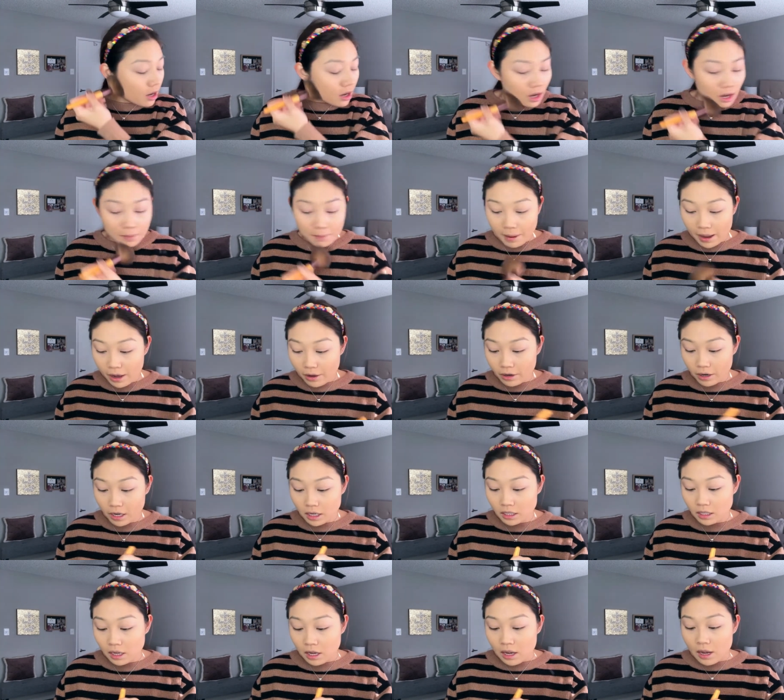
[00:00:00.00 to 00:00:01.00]
in
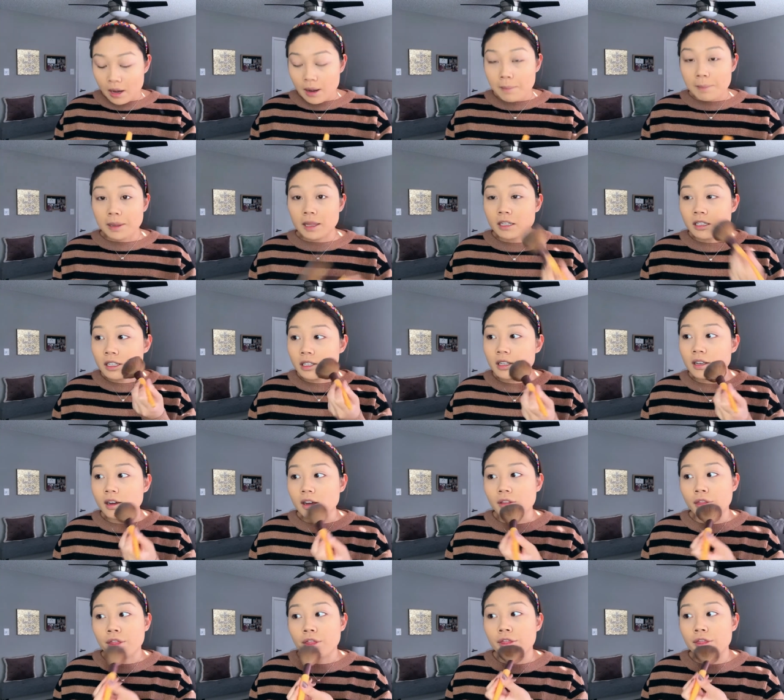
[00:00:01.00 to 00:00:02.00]
powders. But this is like
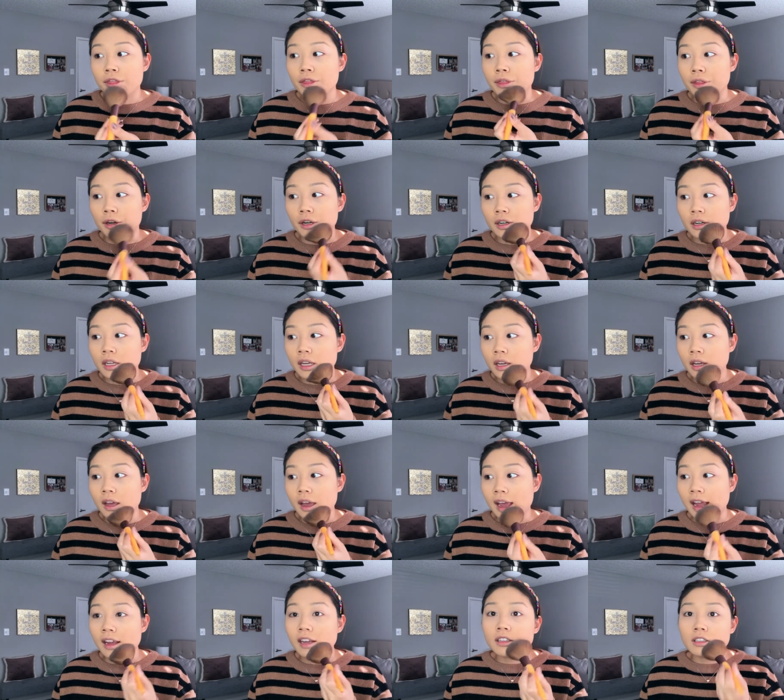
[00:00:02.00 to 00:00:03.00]
a
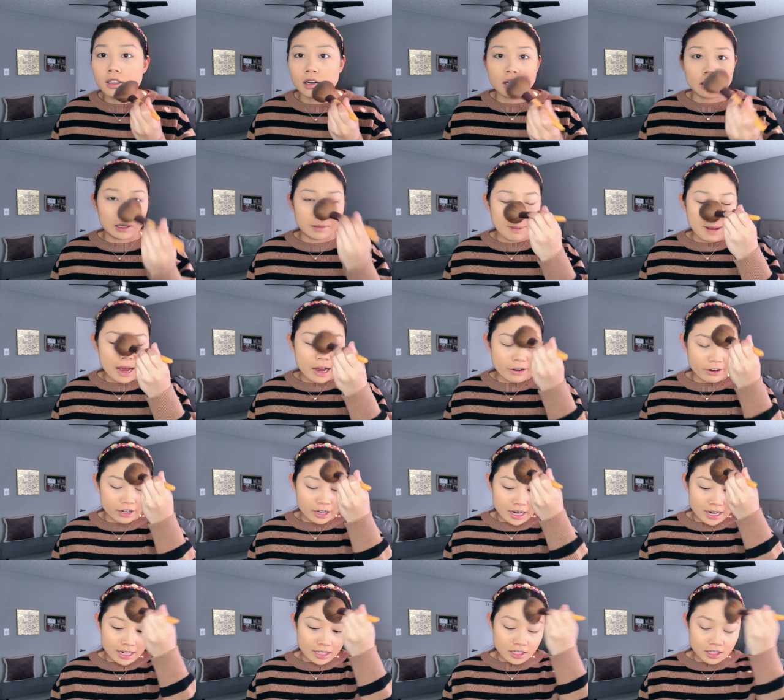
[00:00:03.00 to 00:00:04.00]
$38 powder,
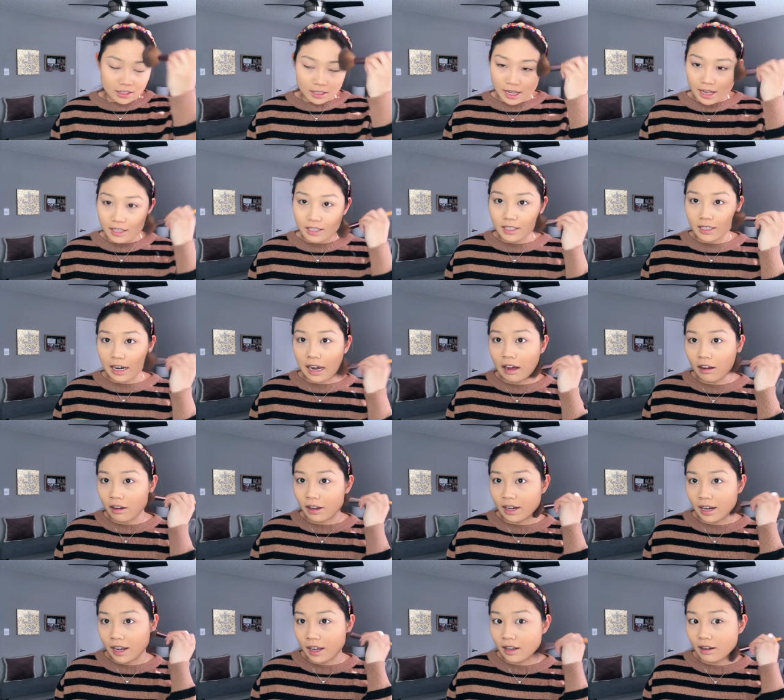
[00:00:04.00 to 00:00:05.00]
and it still has talc
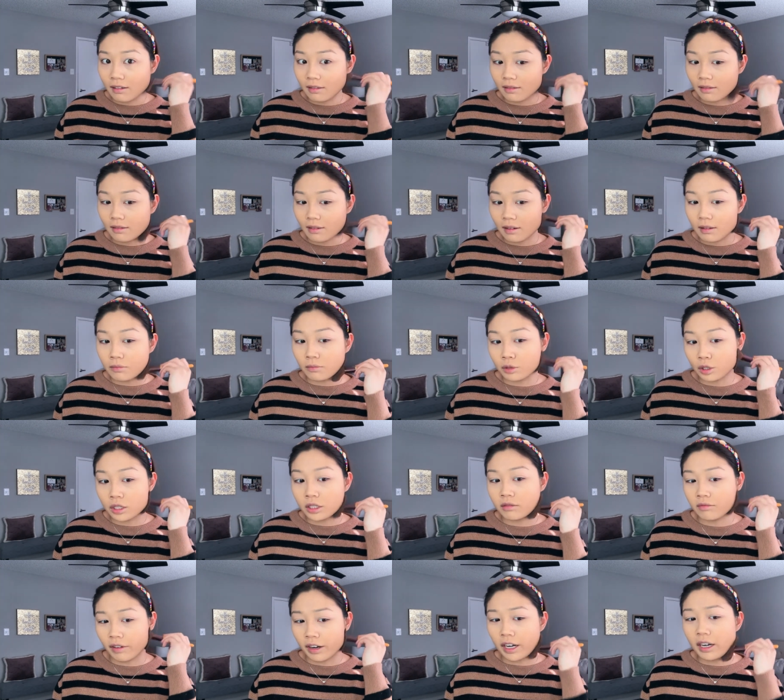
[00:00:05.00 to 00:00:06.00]
in it, which
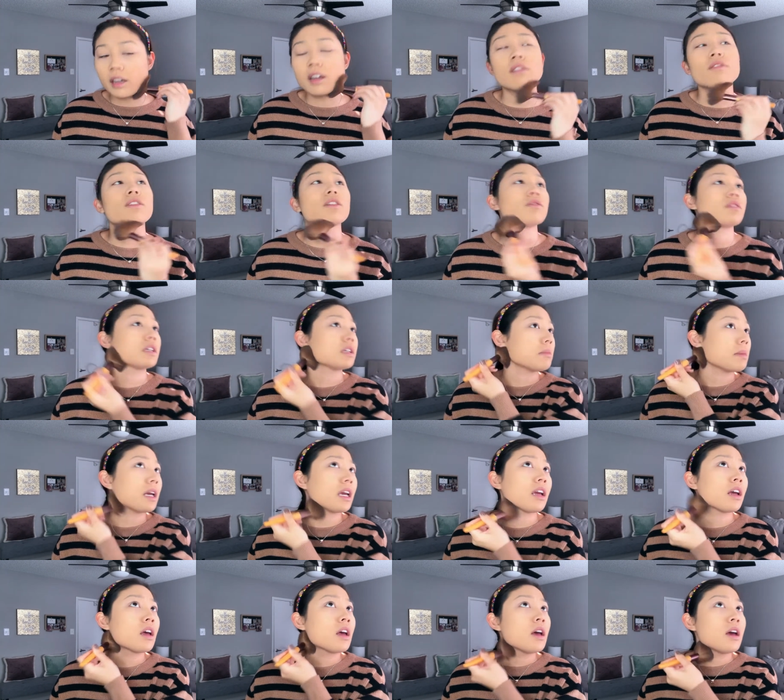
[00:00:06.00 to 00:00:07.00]
is very confusing to
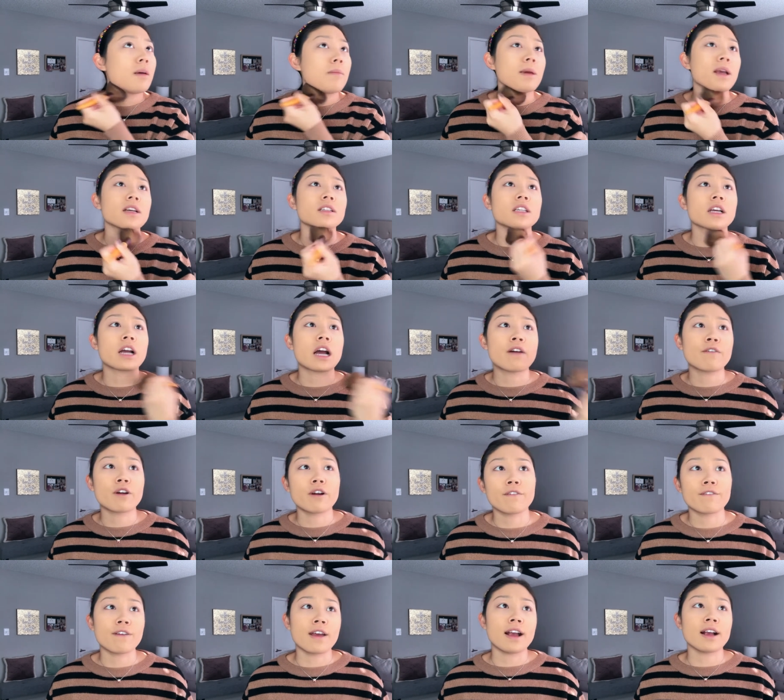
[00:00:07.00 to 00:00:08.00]
me because like
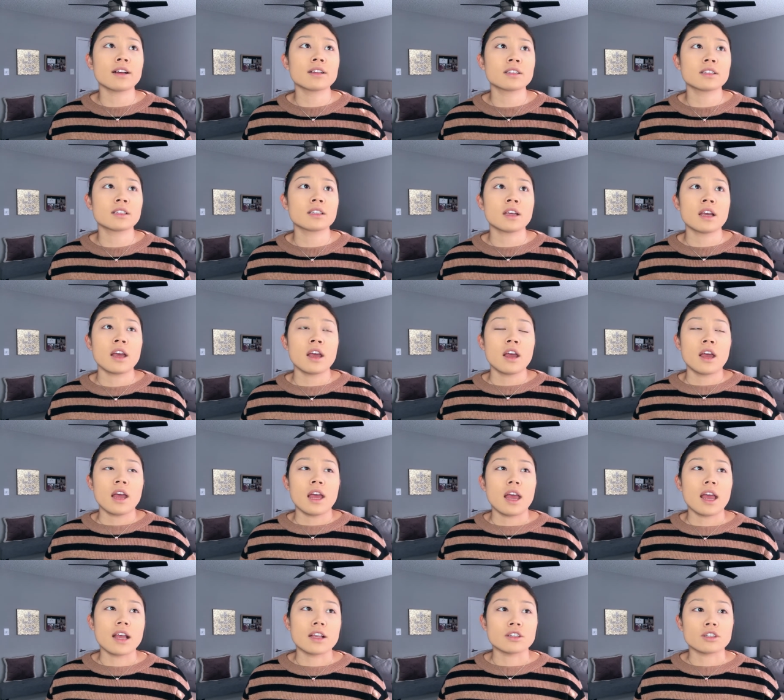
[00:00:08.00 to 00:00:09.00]
Cover FX
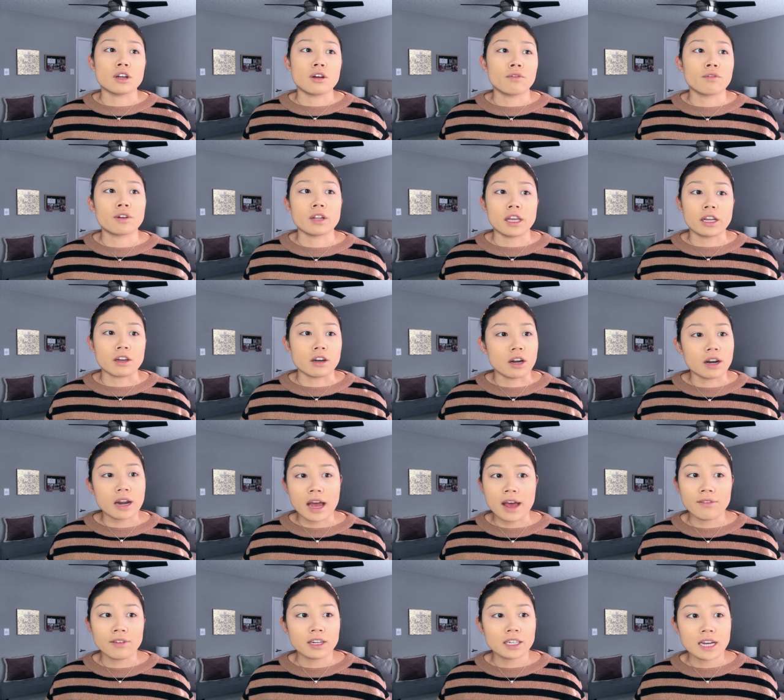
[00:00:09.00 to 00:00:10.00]
is known for like not
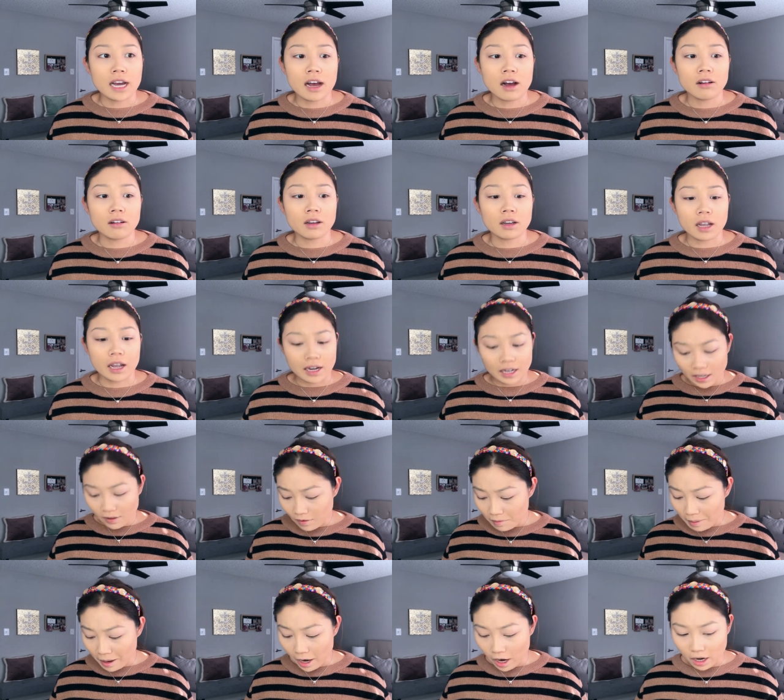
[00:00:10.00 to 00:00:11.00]
having talc, and
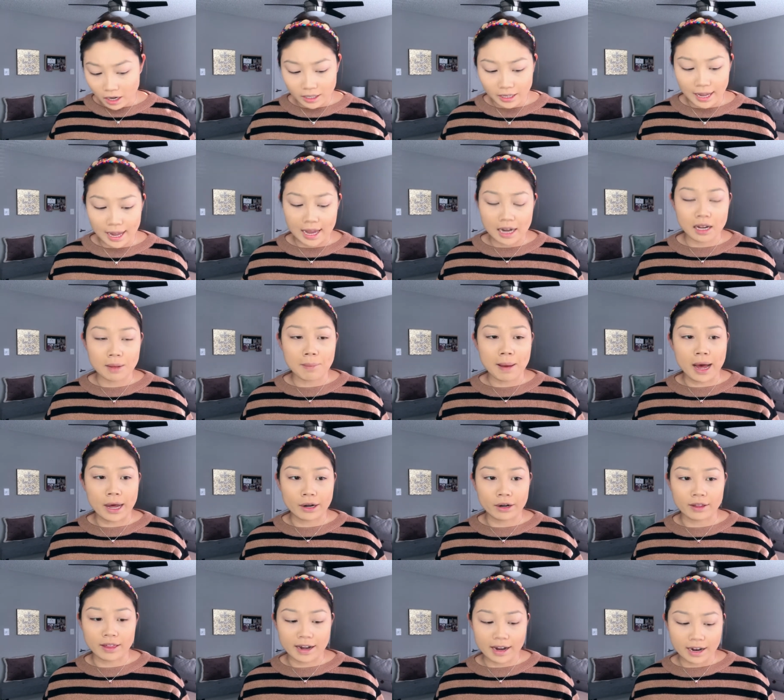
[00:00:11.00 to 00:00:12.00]
even my hard candy powder that